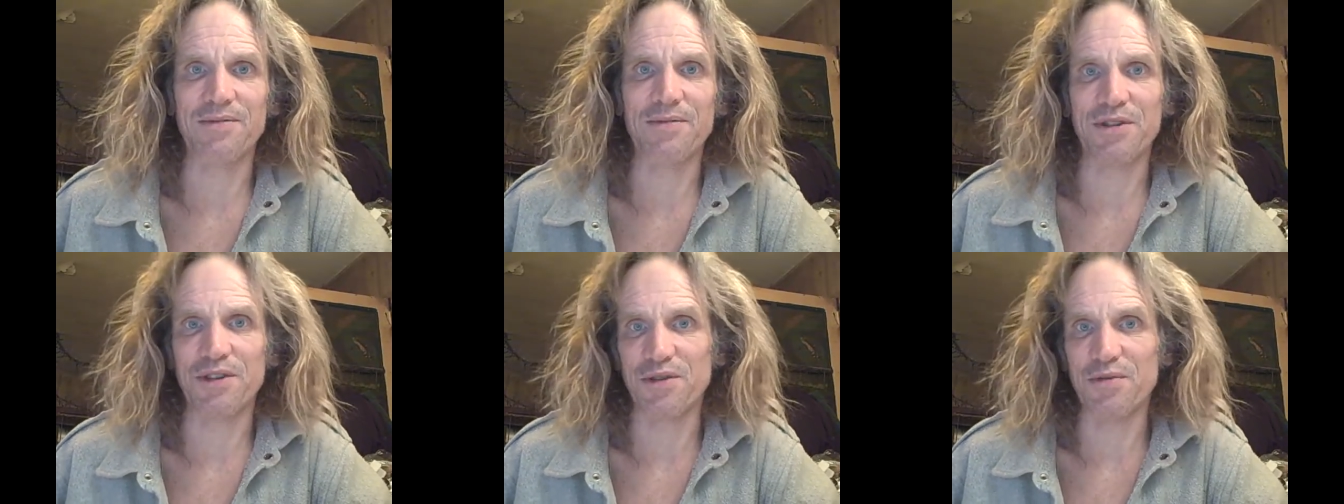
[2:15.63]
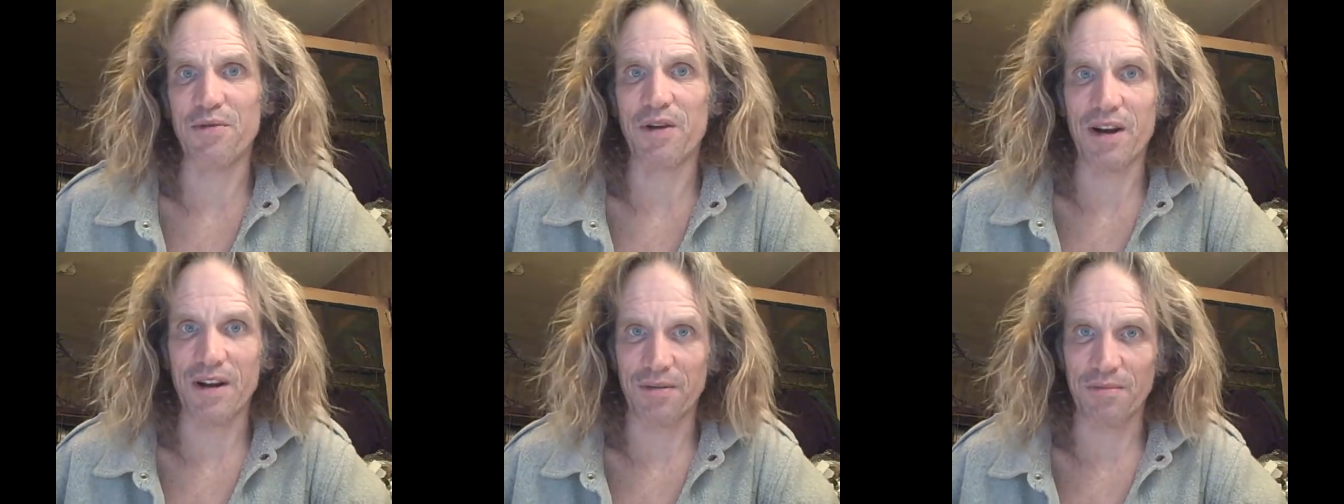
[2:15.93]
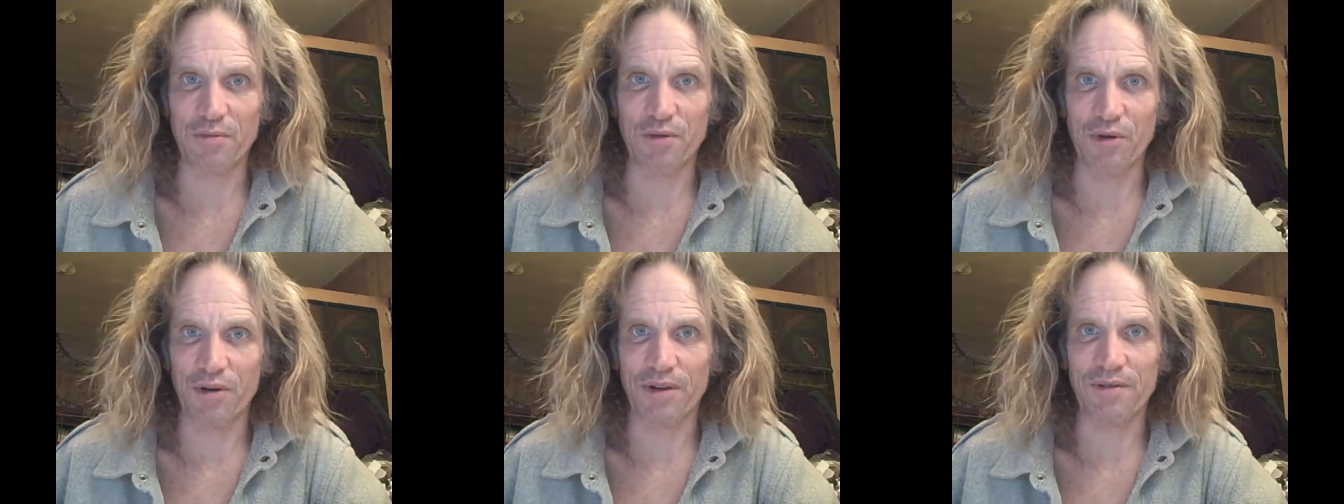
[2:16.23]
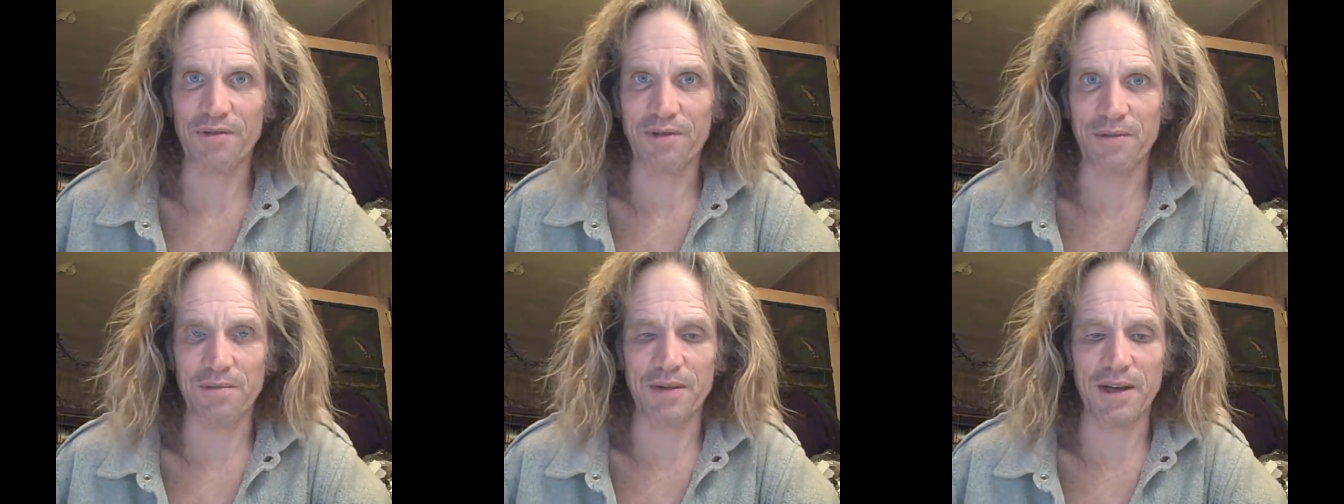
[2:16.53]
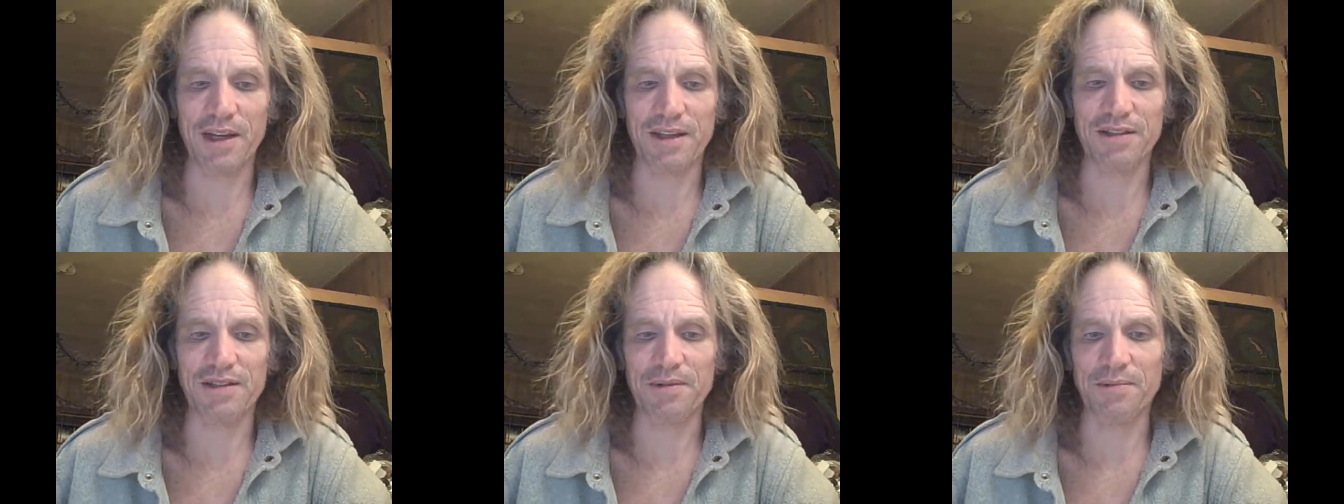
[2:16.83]
Wouldn't you want more
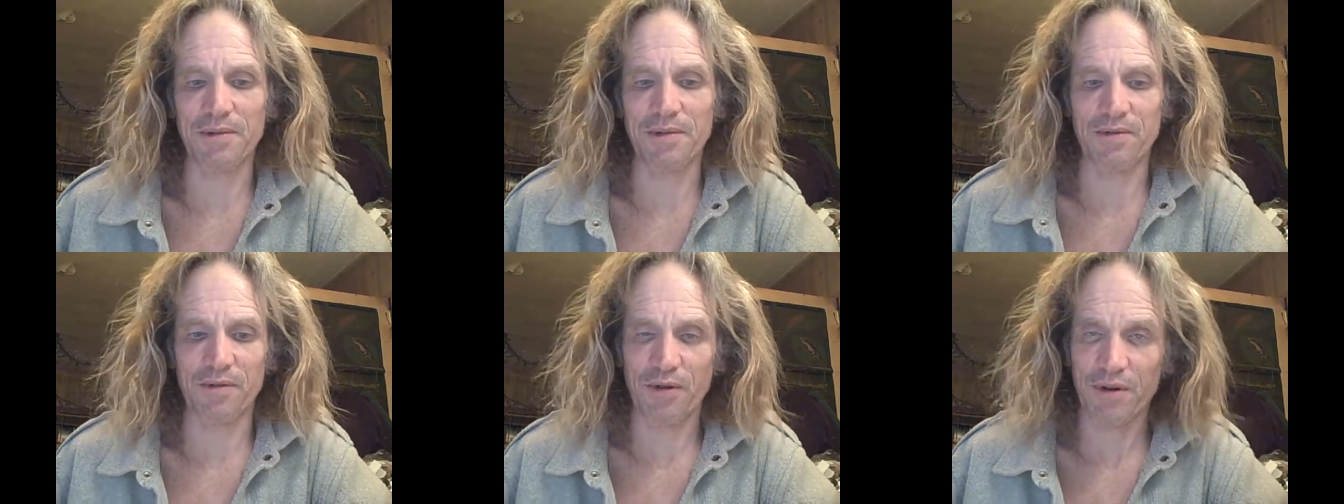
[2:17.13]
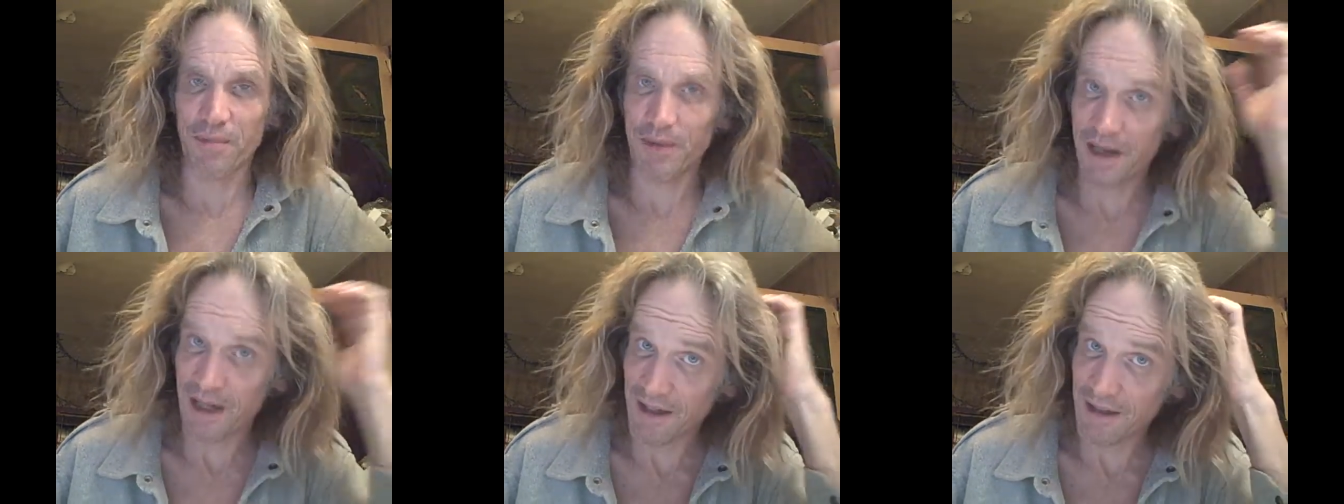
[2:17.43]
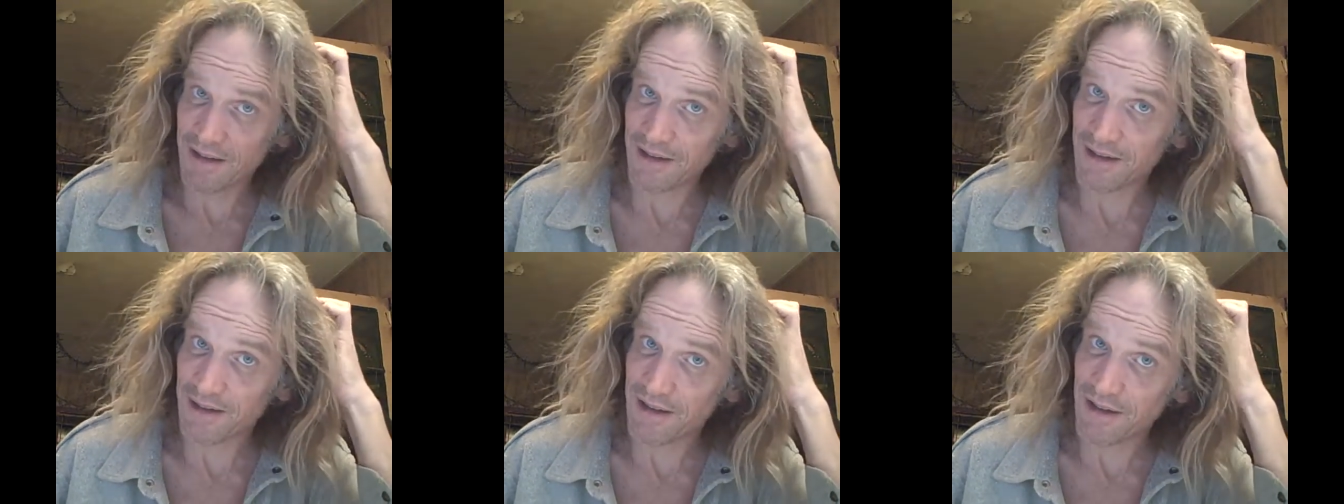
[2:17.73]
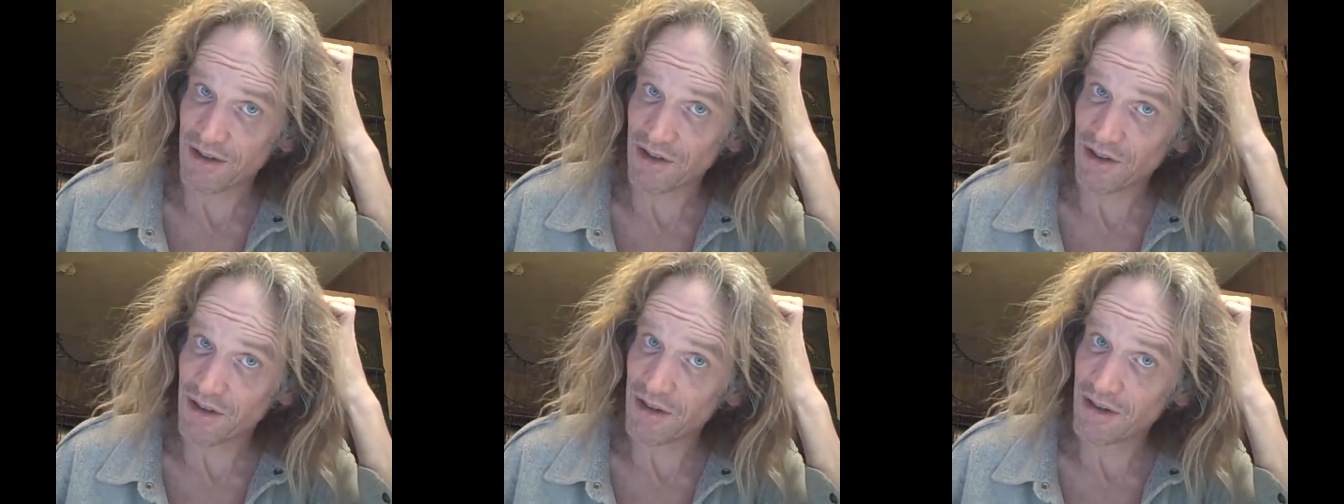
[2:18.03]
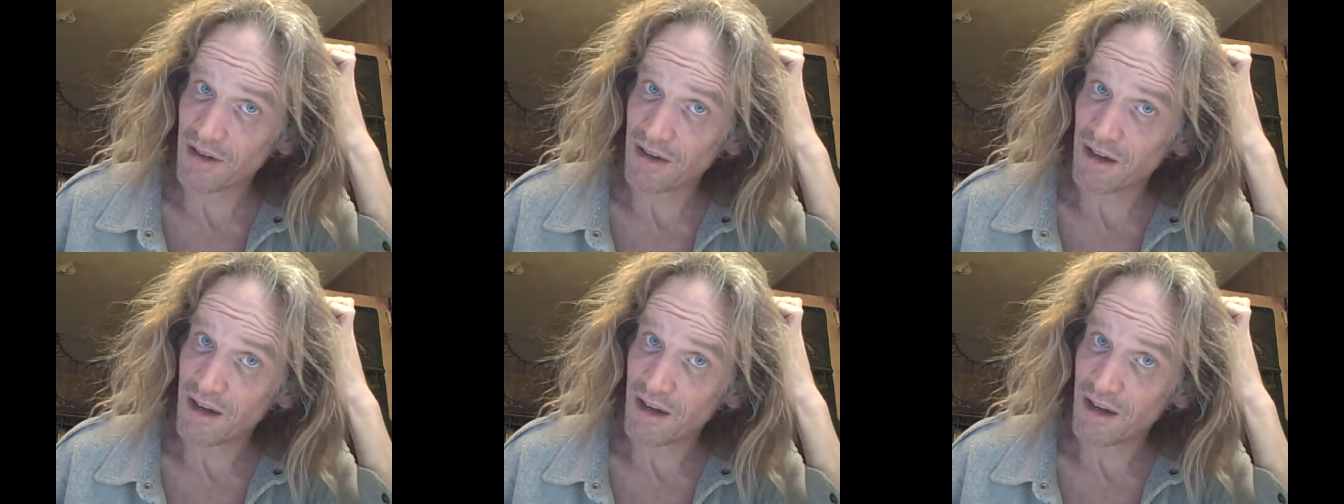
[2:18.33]
information before you make a decision?